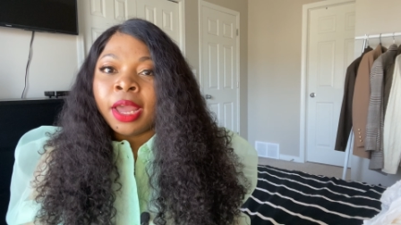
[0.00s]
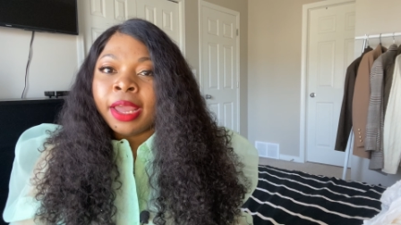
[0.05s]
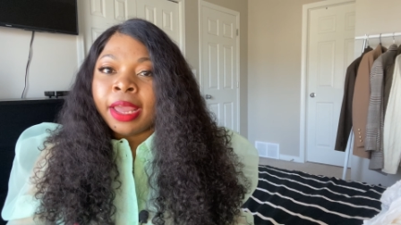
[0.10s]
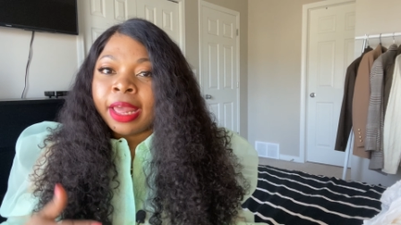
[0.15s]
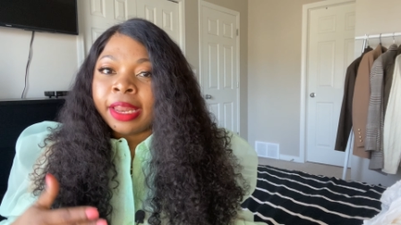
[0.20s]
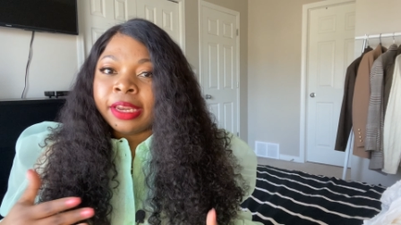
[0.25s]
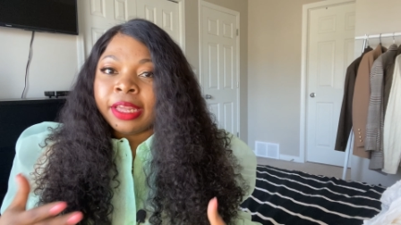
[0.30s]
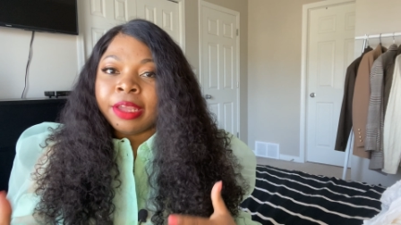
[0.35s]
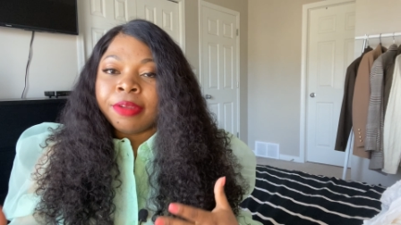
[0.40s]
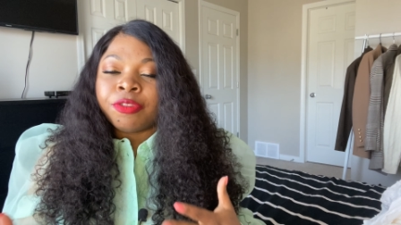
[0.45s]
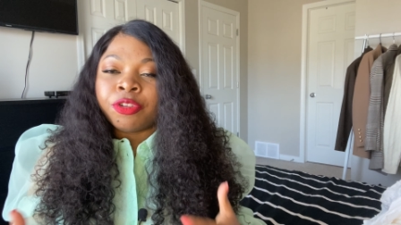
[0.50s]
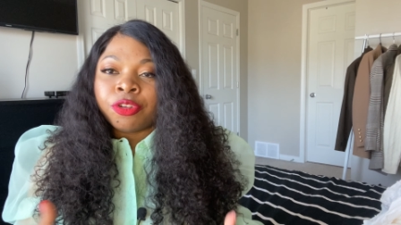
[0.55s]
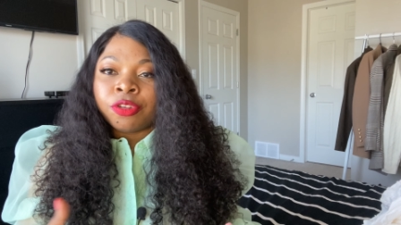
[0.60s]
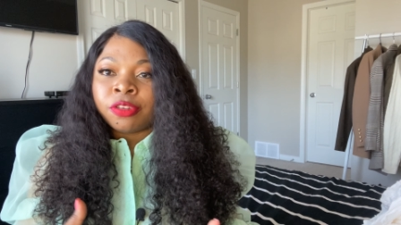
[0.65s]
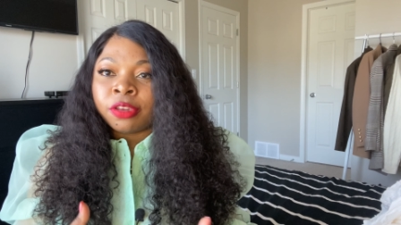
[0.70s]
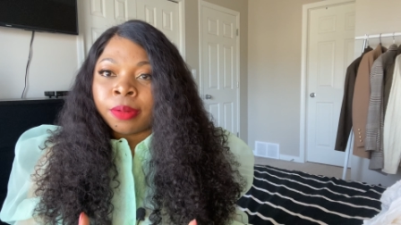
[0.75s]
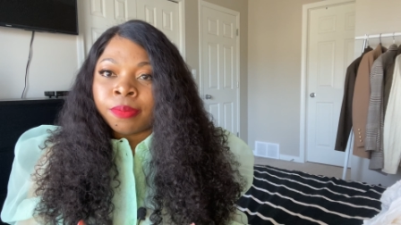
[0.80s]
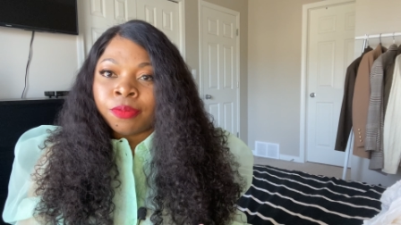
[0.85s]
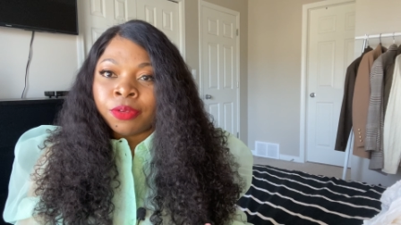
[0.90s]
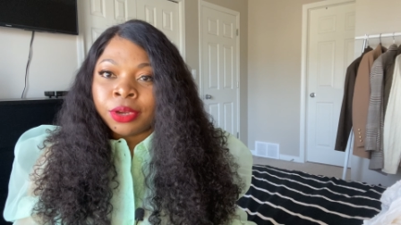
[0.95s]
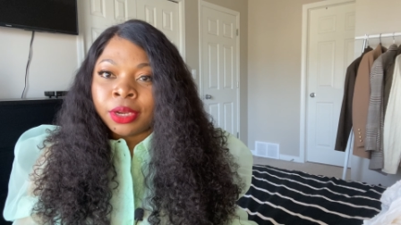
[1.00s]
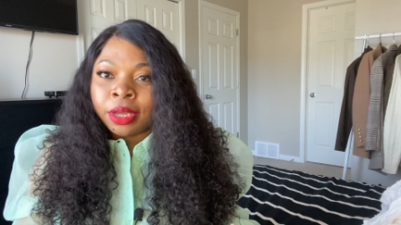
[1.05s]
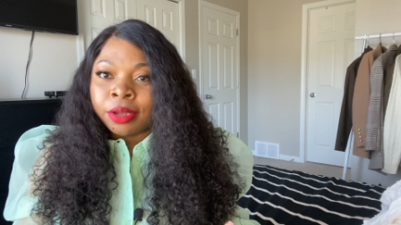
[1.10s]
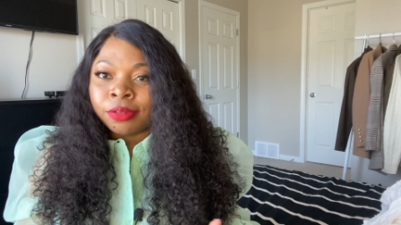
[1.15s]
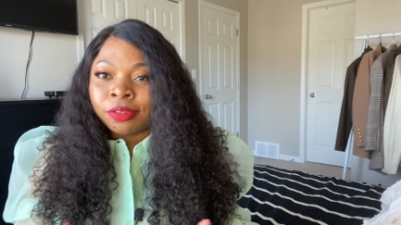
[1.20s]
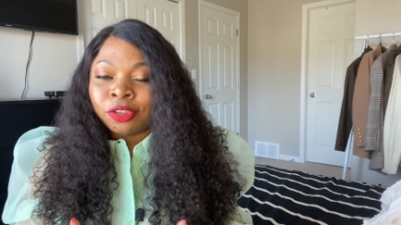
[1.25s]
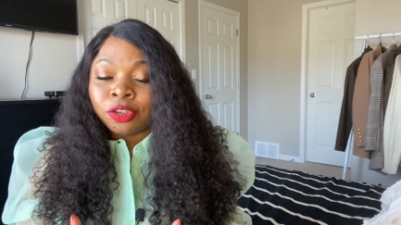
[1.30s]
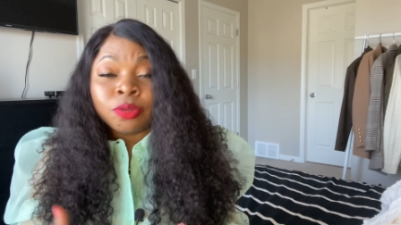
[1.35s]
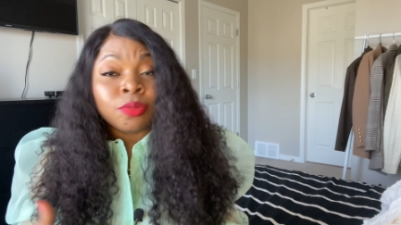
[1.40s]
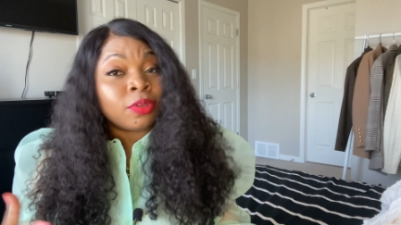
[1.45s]
and if there's something
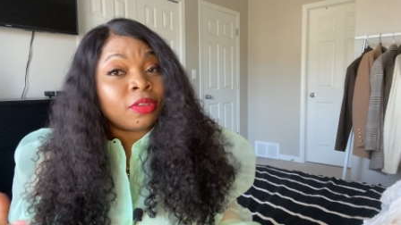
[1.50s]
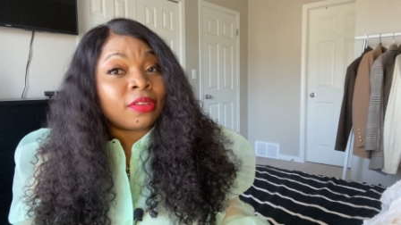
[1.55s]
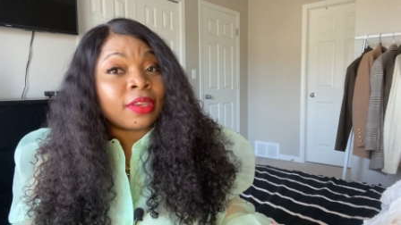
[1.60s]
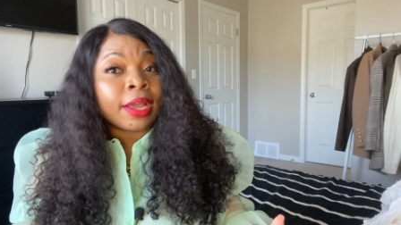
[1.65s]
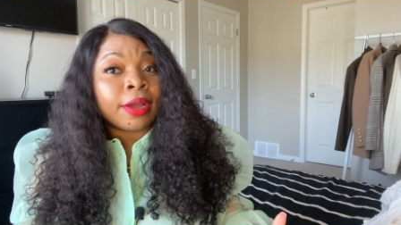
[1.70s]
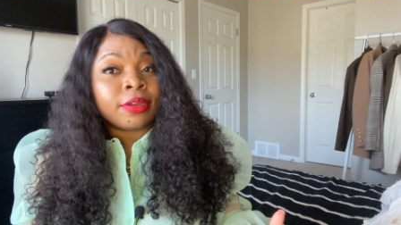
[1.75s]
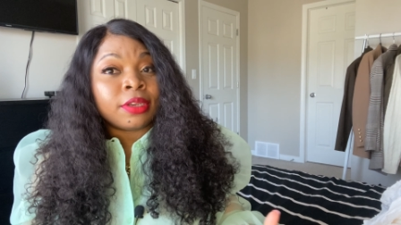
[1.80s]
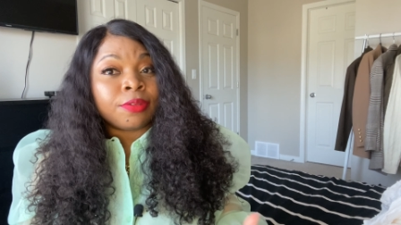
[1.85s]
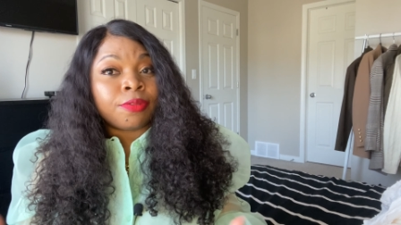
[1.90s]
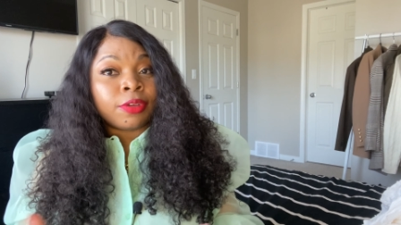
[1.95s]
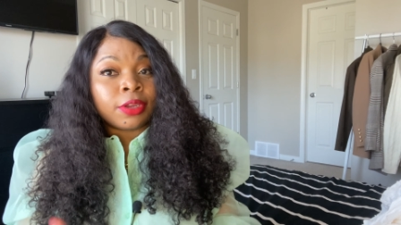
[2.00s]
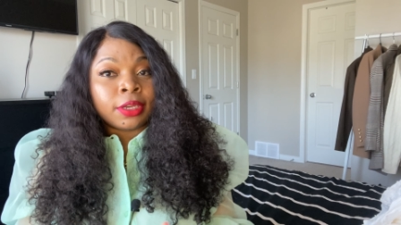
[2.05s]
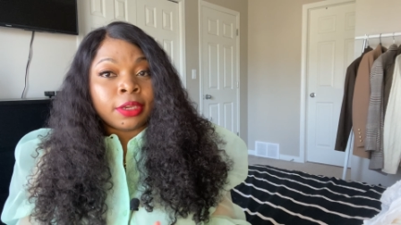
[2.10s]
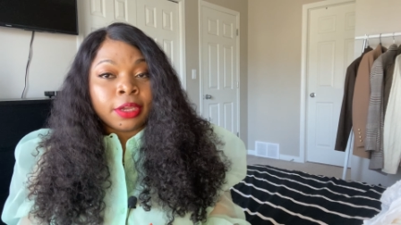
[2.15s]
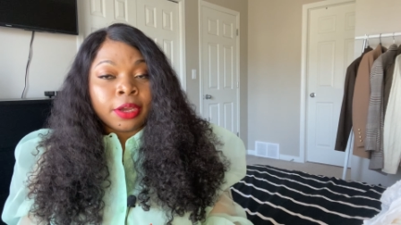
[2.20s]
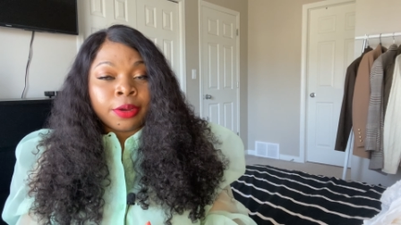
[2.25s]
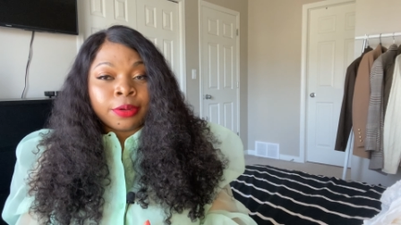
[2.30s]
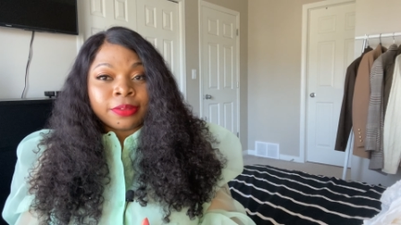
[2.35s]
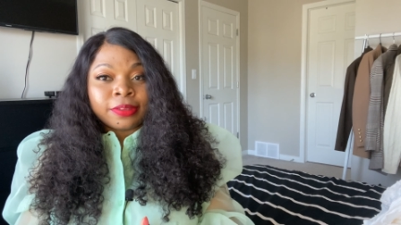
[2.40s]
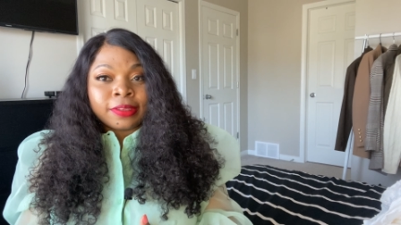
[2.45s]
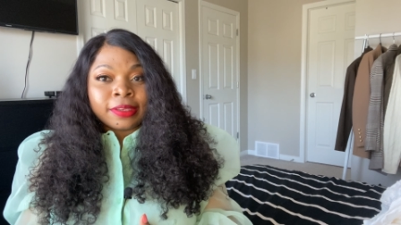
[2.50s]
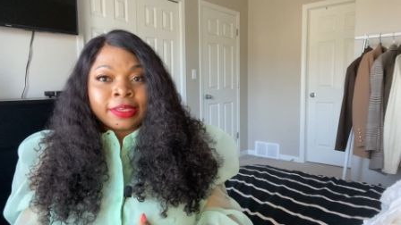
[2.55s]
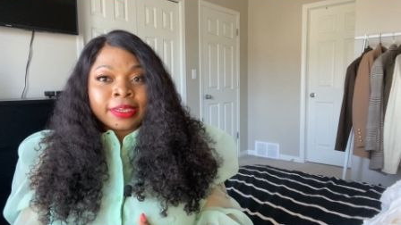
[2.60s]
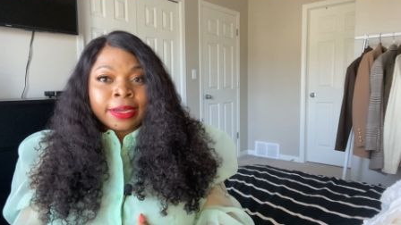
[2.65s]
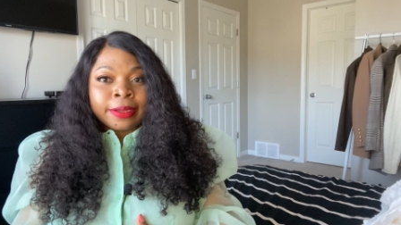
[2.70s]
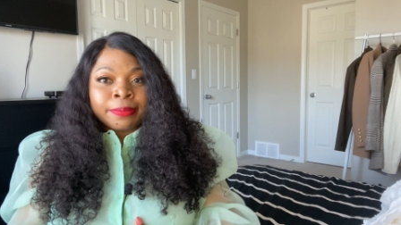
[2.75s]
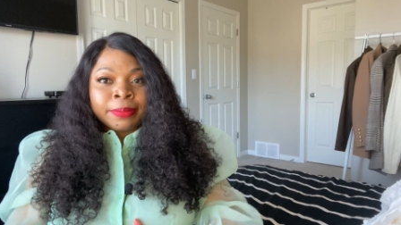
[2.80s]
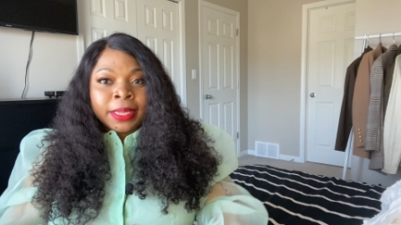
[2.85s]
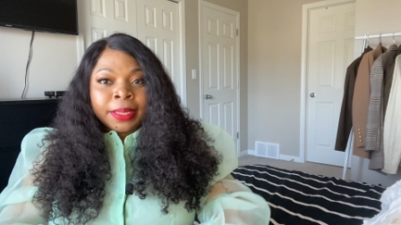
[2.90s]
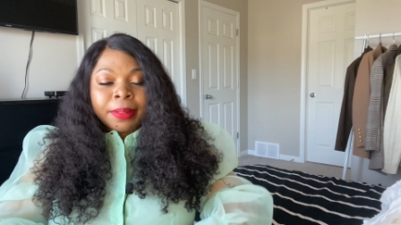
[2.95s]
else you would style differently, also
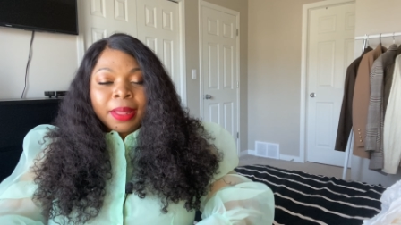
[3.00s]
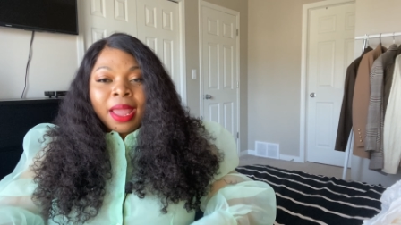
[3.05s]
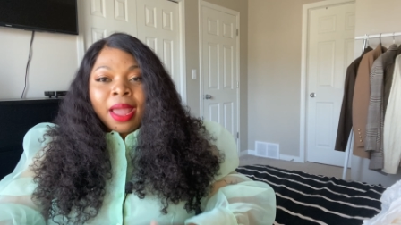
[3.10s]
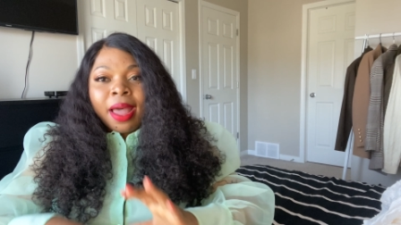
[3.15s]
tell me.